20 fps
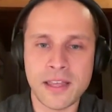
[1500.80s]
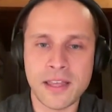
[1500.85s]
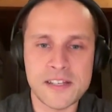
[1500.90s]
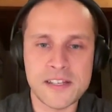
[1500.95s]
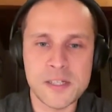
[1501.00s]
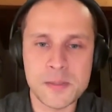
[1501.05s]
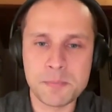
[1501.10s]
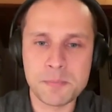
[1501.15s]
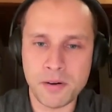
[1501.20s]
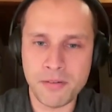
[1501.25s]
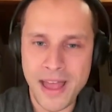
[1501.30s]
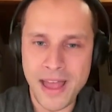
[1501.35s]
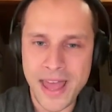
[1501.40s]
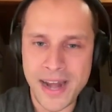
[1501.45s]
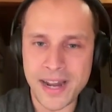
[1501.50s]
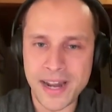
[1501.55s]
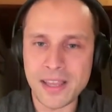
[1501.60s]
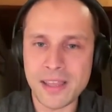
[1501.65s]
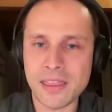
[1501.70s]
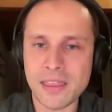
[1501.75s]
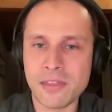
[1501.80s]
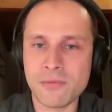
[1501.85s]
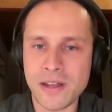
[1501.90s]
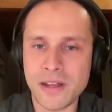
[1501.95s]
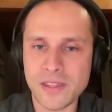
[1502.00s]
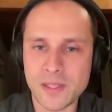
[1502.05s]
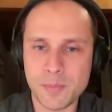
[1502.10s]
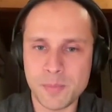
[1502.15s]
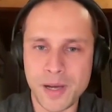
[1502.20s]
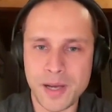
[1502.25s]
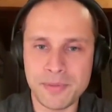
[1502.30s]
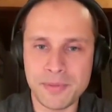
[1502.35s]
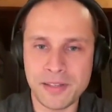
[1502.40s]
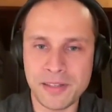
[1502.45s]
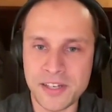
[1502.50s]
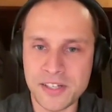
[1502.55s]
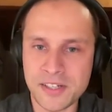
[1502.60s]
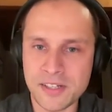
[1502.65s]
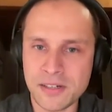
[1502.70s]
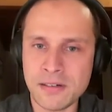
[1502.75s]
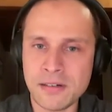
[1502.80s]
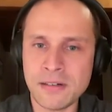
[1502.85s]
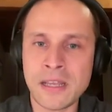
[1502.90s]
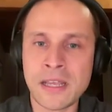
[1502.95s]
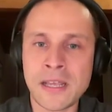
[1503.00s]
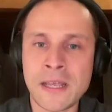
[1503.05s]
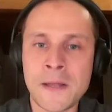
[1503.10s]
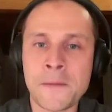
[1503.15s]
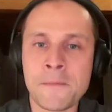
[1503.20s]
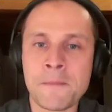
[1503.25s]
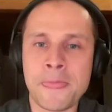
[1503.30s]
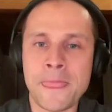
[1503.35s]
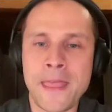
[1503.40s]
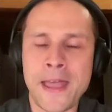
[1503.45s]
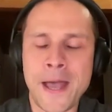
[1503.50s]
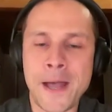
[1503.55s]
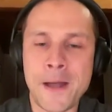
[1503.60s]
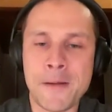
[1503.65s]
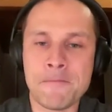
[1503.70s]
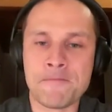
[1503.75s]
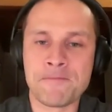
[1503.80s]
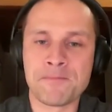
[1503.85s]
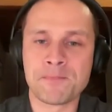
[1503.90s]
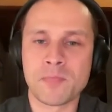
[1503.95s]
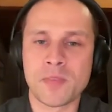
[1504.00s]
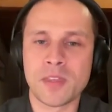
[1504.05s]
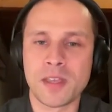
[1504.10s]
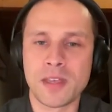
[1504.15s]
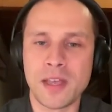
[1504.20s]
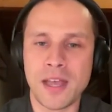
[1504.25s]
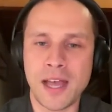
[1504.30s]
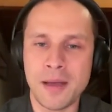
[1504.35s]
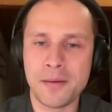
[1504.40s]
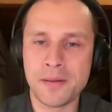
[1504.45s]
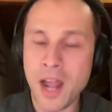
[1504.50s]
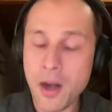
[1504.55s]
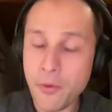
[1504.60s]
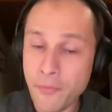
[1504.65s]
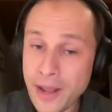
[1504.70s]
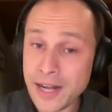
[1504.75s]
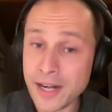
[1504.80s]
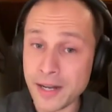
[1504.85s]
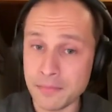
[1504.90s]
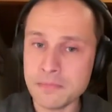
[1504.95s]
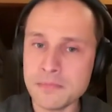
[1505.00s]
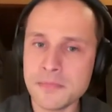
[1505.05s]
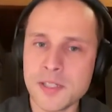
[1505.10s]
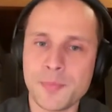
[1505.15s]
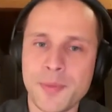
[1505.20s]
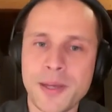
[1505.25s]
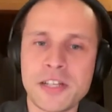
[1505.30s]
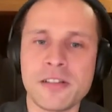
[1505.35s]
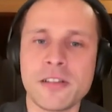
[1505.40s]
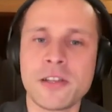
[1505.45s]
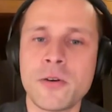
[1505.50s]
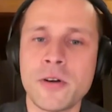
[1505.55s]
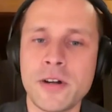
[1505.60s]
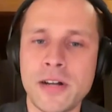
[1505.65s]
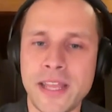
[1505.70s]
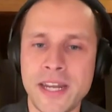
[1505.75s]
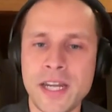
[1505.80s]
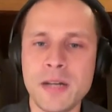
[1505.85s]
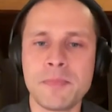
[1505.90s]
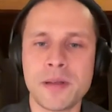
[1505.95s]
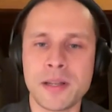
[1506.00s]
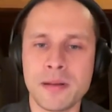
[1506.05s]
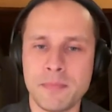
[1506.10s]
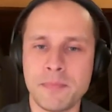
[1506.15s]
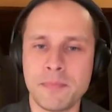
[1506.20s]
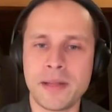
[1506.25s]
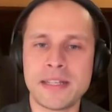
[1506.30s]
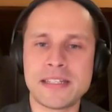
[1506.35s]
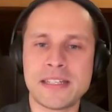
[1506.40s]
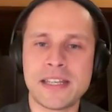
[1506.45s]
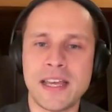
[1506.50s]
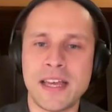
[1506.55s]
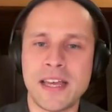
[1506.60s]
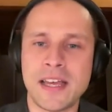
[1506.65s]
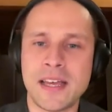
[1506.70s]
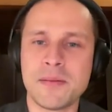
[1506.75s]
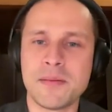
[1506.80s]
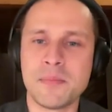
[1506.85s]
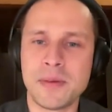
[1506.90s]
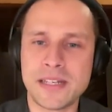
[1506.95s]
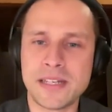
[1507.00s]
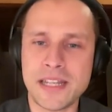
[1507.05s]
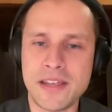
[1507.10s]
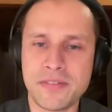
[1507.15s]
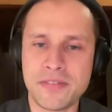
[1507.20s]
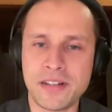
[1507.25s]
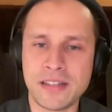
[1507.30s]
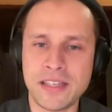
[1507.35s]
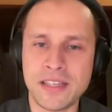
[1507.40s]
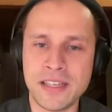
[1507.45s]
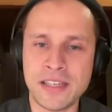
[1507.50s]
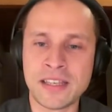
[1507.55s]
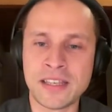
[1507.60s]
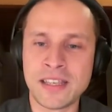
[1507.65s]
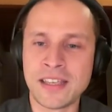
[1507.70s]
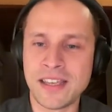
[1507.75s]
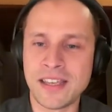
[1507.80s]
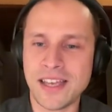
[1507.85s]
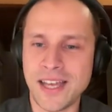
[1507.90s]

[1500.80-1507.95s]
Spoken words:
kind of sporadic throughout the population, not random, spatially coordinated, but definitely,